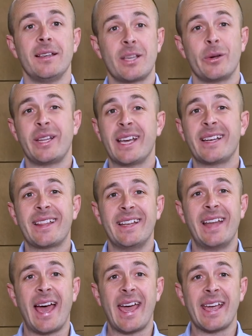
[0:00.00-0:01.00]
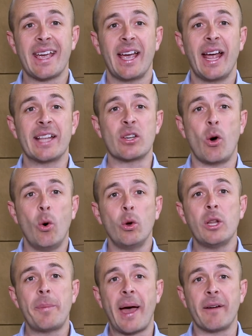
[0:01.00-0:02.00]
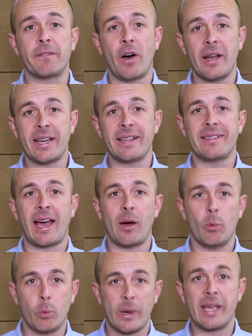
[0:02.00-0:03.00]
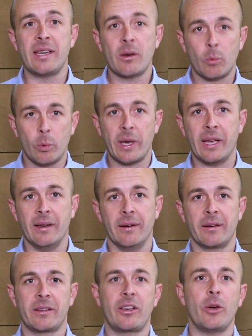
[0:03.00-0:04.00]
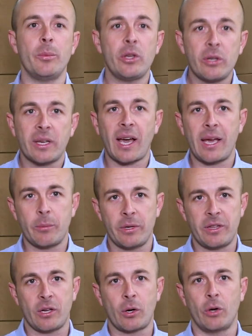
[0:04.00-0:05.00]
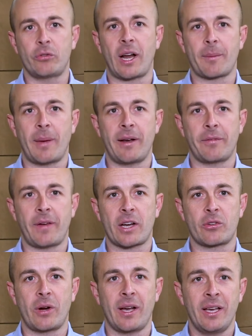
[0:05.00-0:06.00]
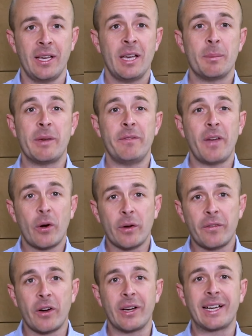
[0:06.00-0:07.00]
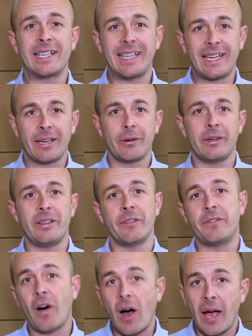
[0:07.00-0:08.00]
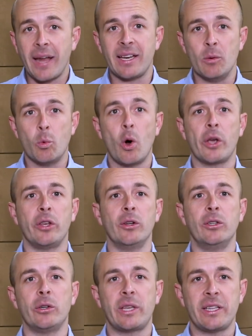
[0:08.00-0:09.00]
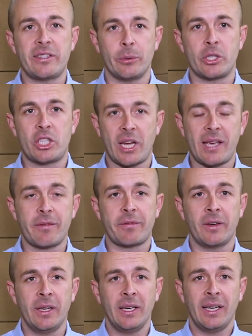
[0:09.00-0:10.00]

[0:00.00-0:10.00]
So at the end of the day, it's all about finding that win-win. Communicate with your contract manufacturer, be very, very clear and defined in what you're looking to achieve.